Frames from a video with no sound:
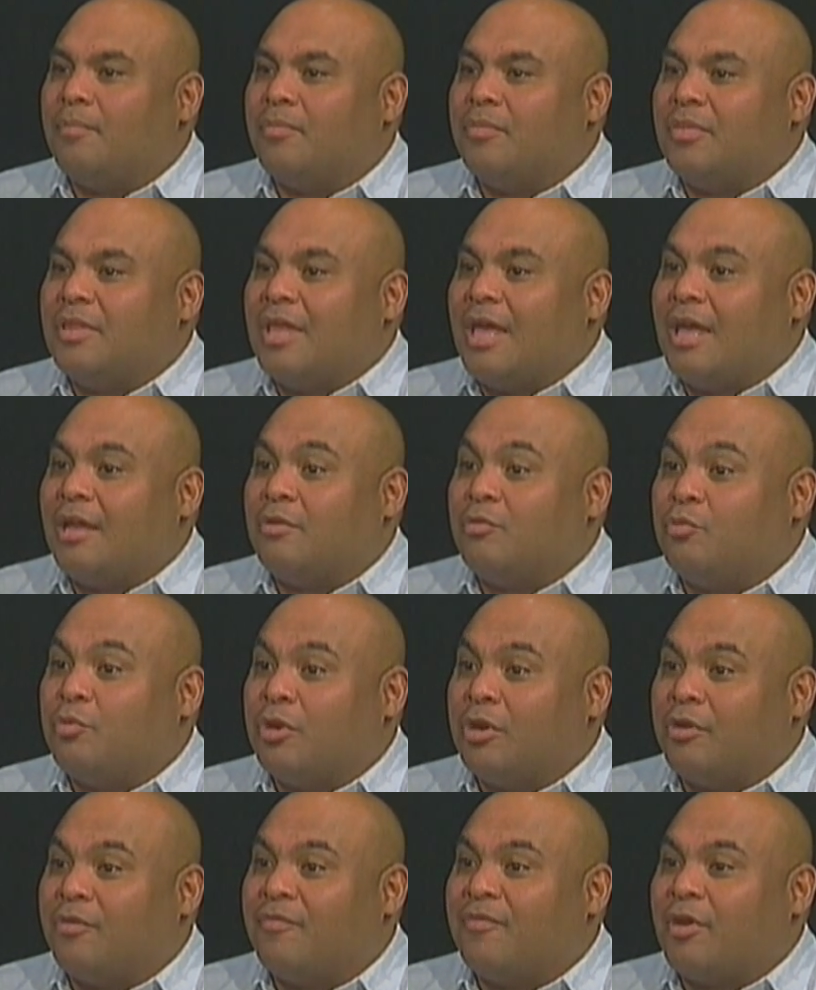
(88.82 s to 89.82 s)
that
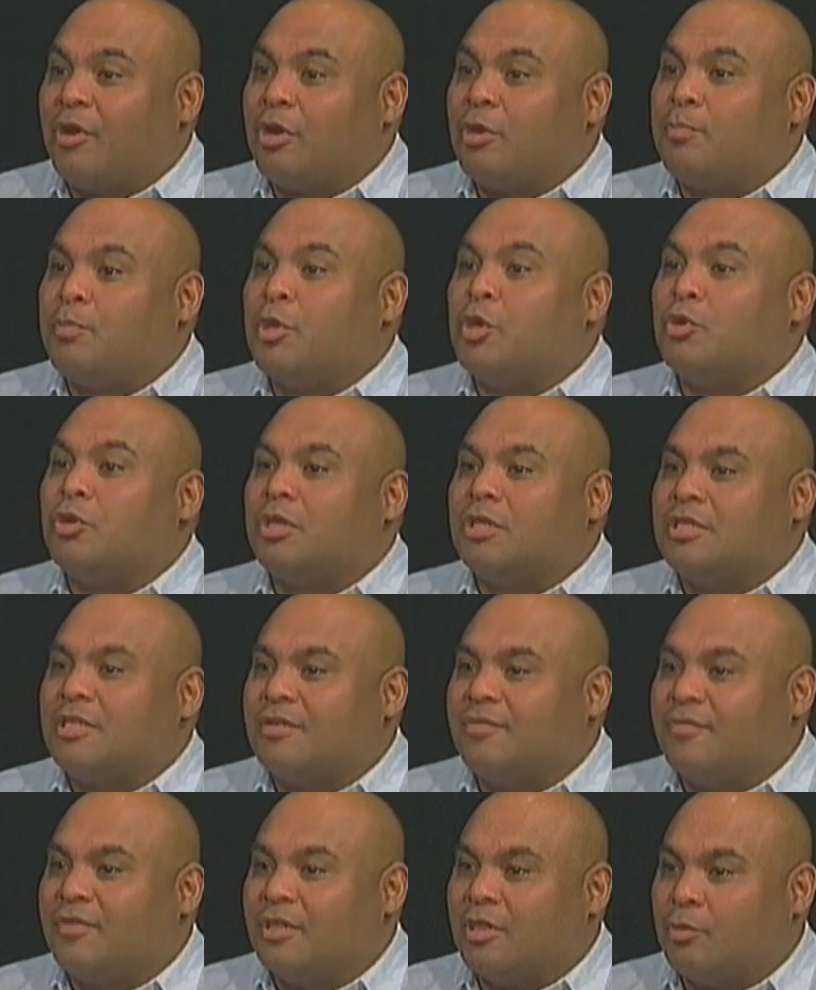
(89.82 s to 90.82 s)
we're very
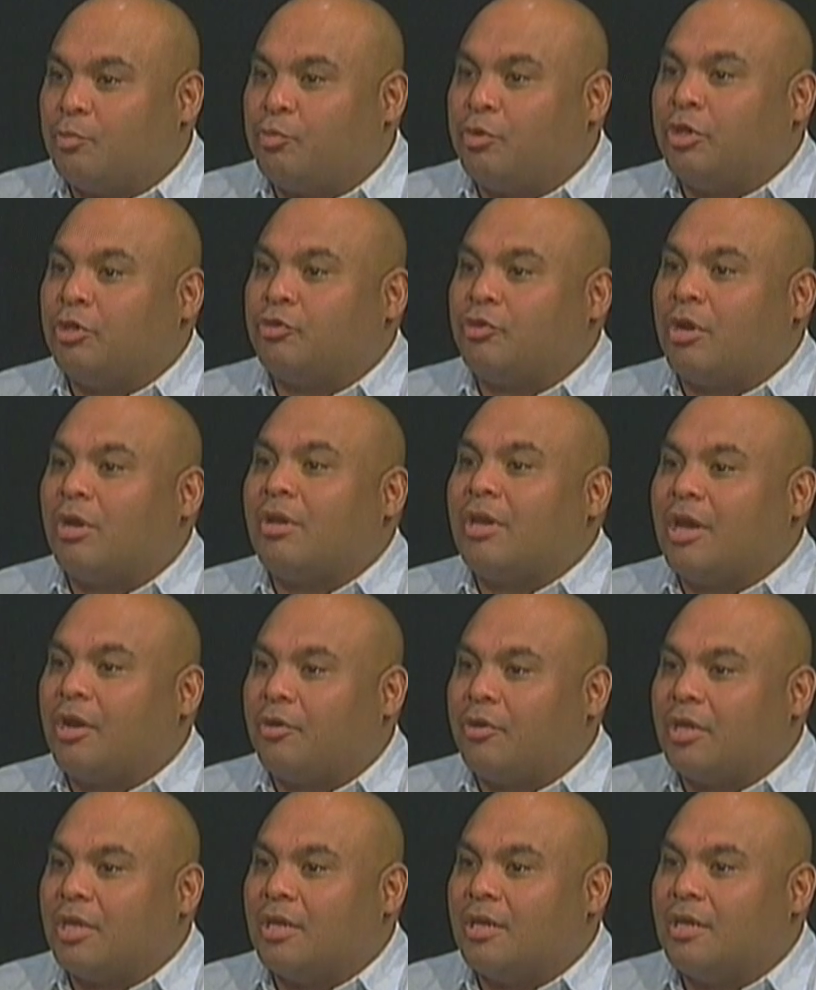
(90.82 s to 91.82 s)
punitive in the pretrial
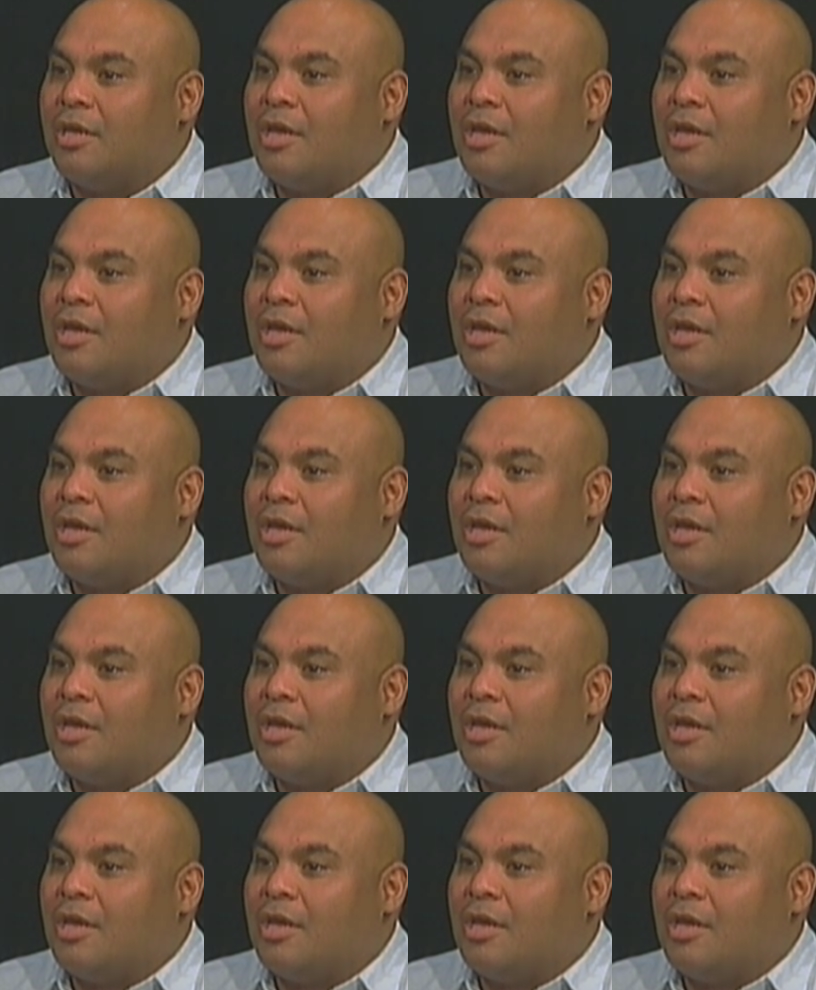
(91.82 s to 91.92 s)
area,